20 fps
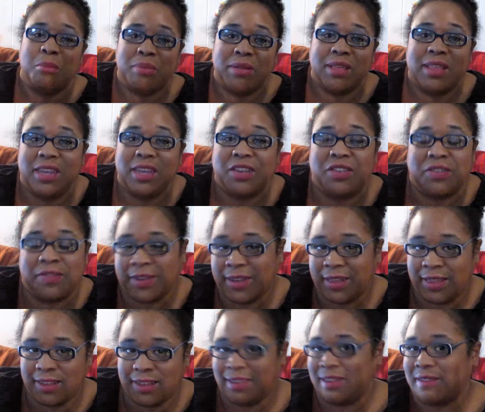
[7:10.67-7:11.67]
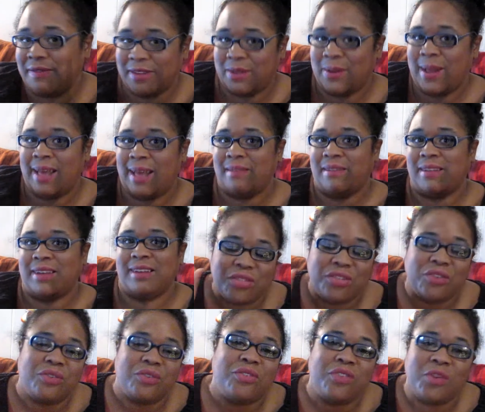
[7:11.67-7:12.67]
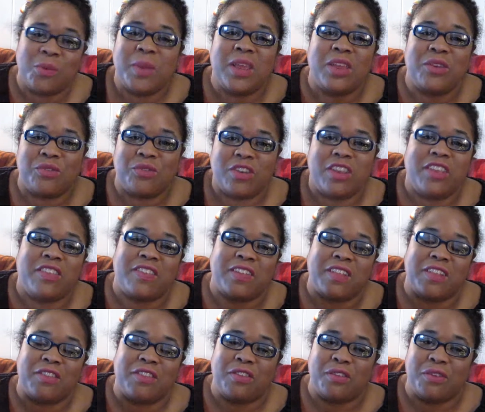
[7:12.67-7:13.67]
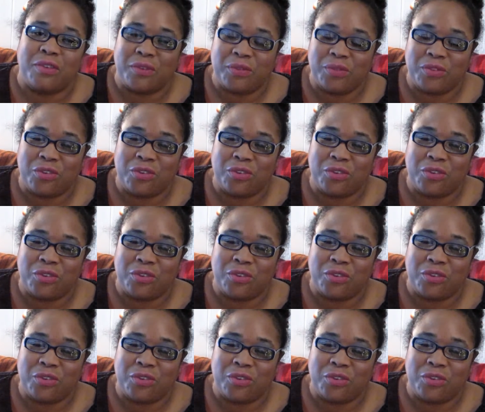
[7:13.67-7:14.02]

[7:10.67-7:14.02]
Please read this if you haven't. There are so many reasons